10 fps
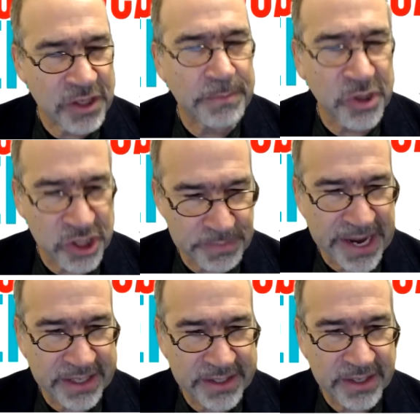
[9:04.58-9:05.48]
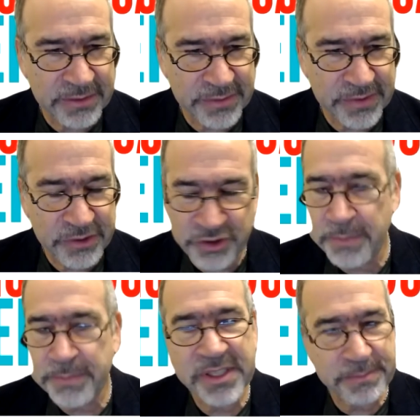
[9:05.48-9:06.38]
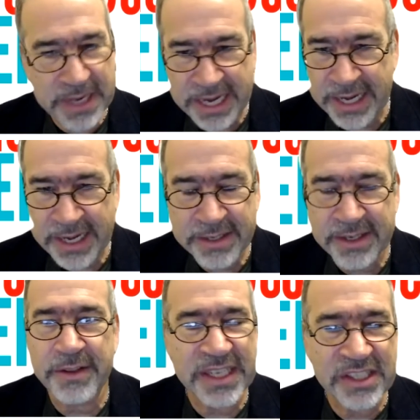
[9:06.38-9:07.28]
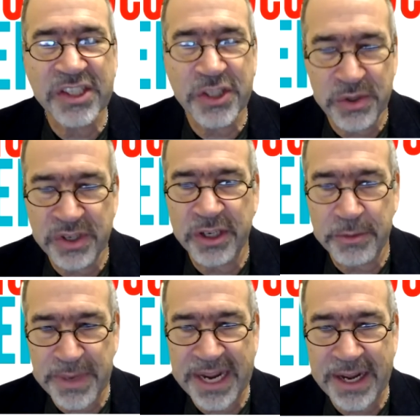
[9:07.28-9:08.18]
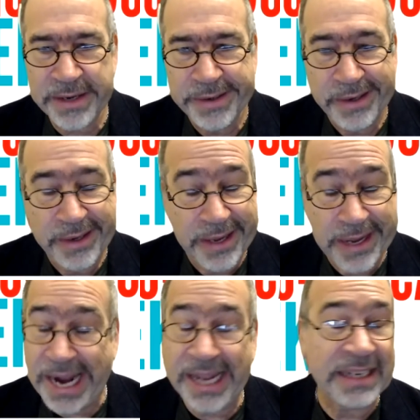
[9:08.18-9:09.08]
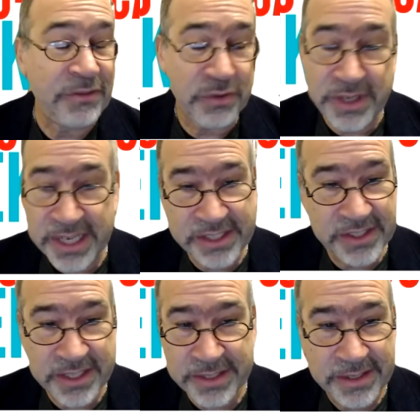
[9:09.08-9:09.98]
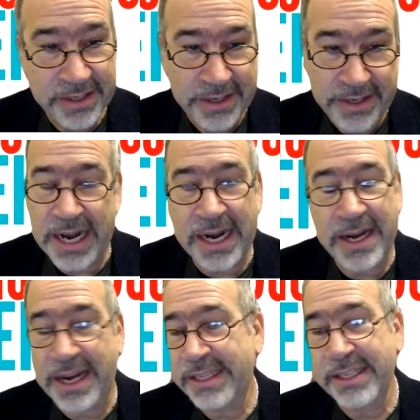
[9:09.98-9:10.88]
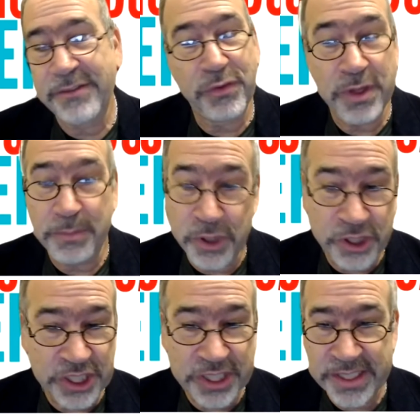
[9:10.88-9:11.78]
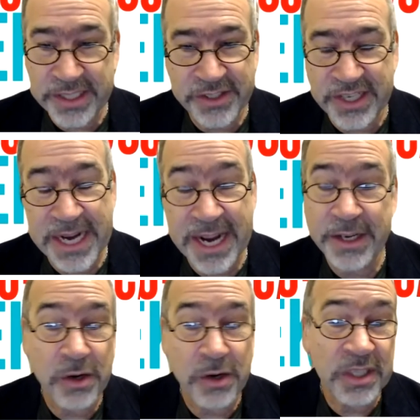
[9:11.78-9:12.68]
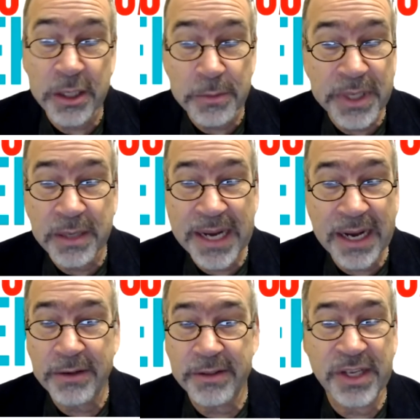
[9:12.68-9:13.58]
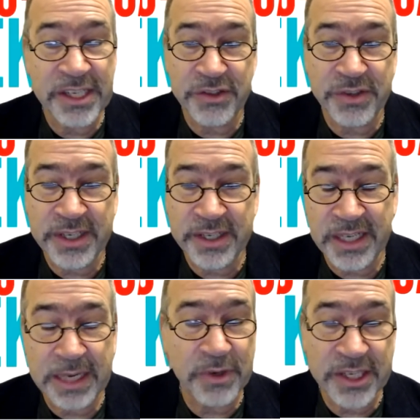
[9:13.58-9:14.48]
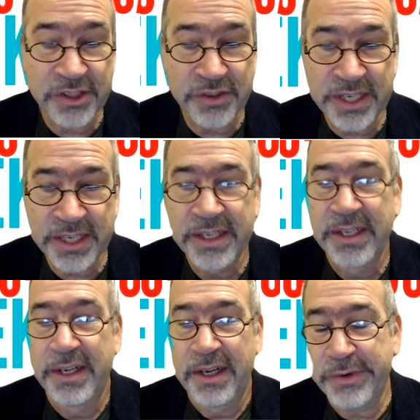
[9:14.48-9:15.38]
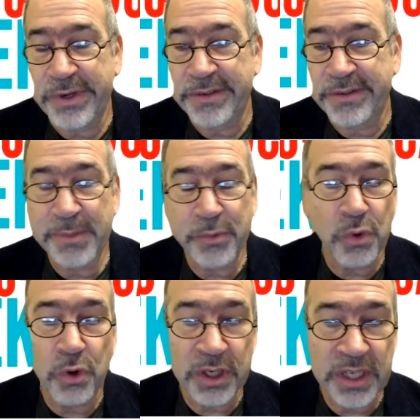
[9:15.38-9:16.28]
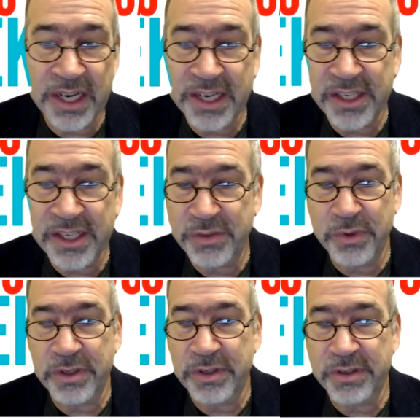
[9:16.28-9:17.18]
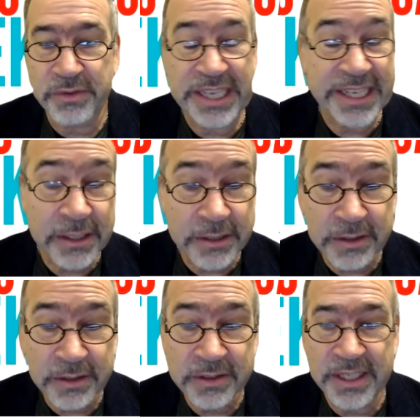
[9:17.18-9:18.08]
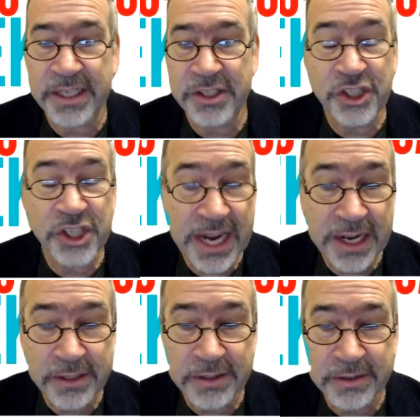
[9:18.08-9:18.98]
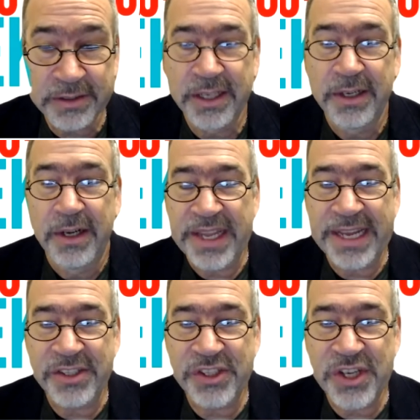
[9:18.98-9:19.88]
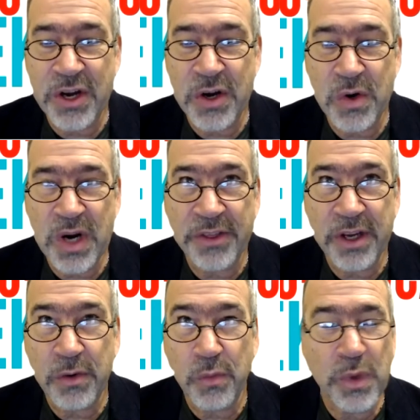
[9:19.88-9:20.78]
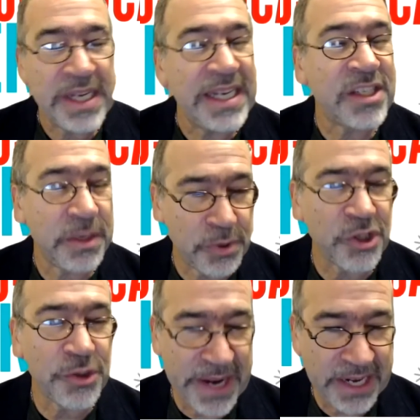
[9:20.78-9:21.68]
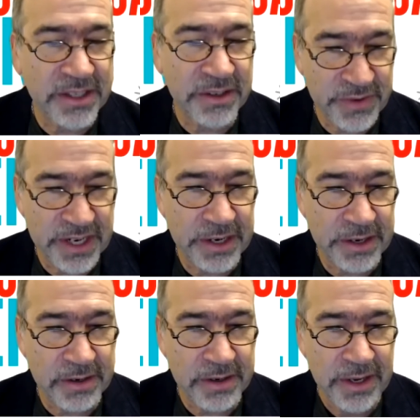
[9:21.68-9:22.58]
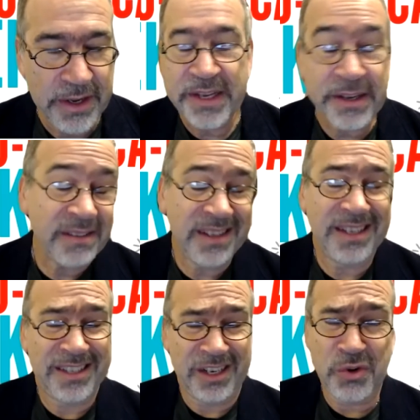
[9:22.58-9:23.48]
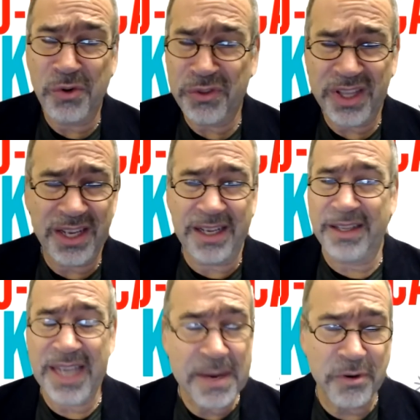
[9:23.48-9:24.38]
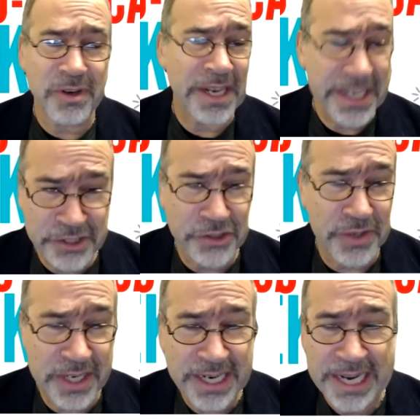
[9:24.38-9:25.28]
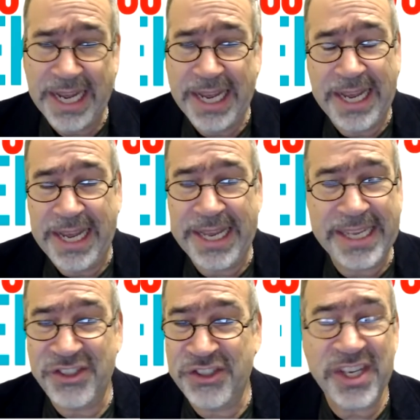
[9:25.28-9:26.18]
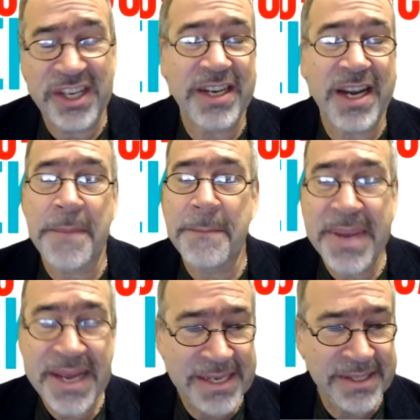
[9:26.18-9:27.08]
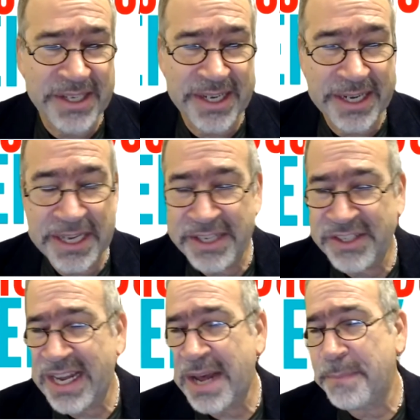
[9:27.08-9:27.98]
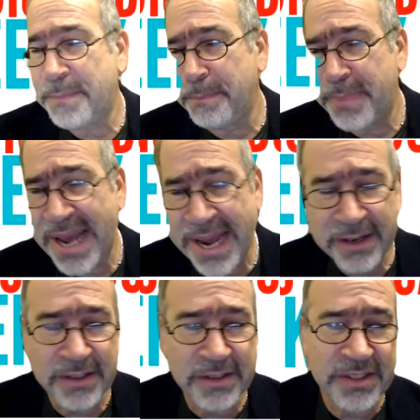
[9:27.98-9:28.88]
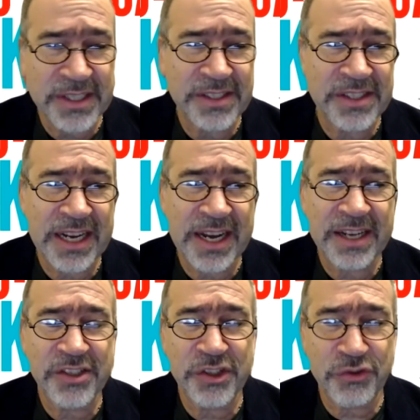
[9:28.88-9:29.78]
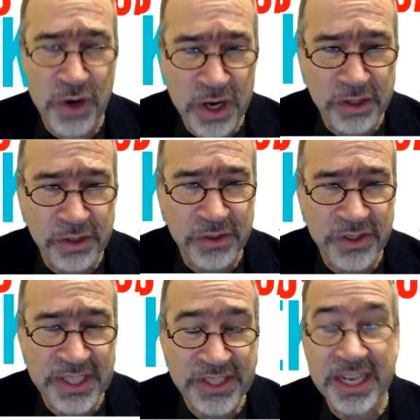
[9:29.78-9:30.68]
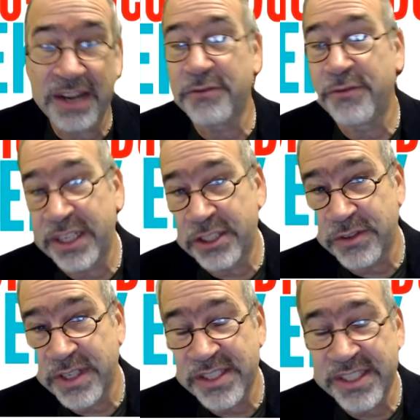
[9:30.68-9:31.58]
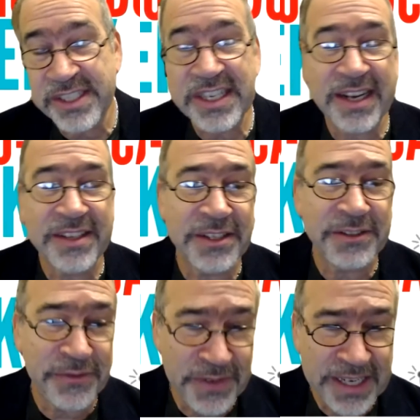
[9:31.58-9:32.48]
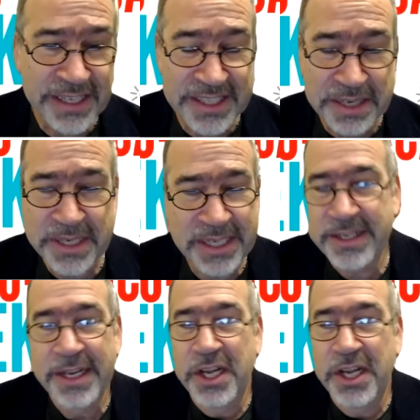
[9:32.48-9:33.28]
some perspective. Trump is bad. The things he's doing are bad. I lived through Nixon. I lived through the Bushes. And I know a little bit about the history, labor history, when people who organized were killed and jailed. And so I thought we need some perspective here. And the other thing, the cool thing, labor history is just amazing. It's got battles, it's got struggles, it's got victories, it's got defeats. I mean,